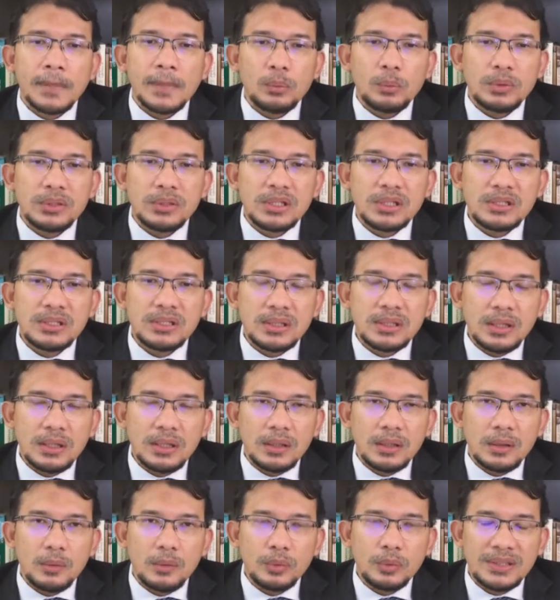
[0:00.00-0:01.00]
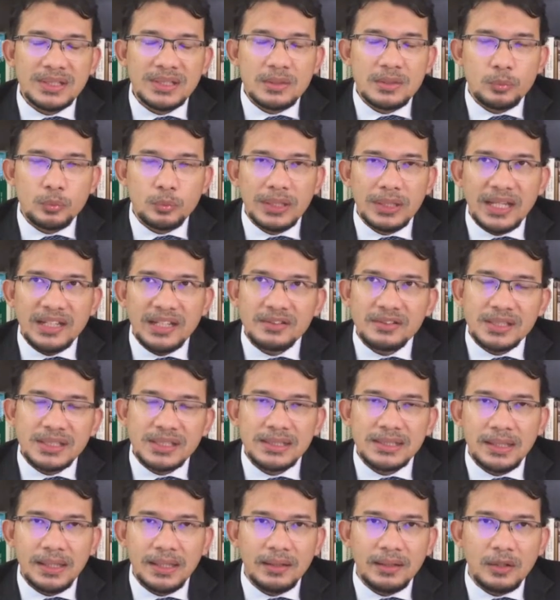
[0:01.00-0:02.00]
which we can
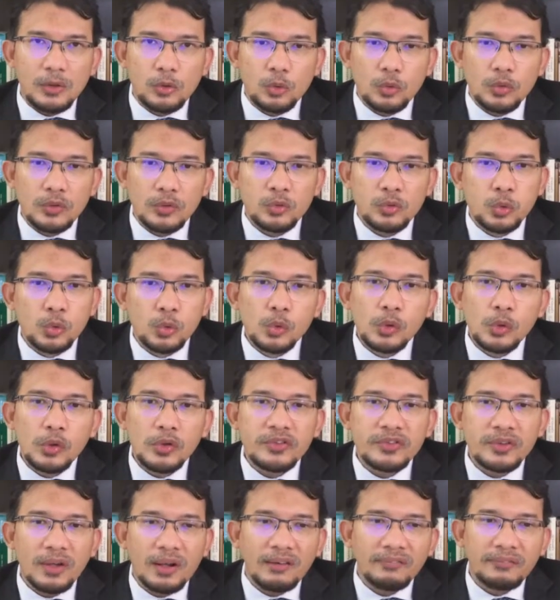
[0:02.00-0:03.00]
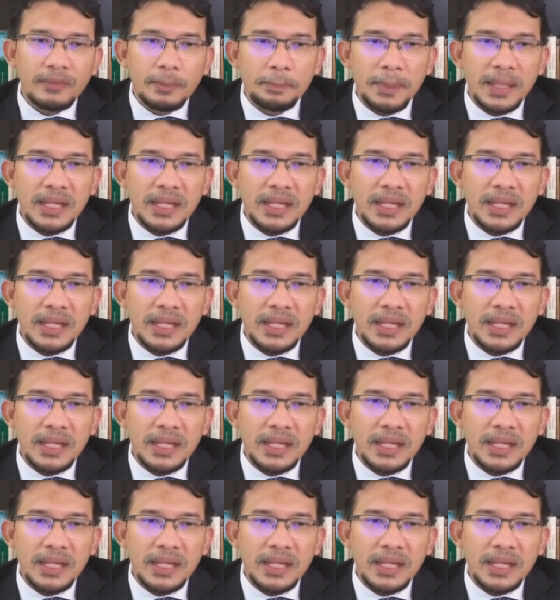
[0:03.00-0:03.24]
translate into tools of the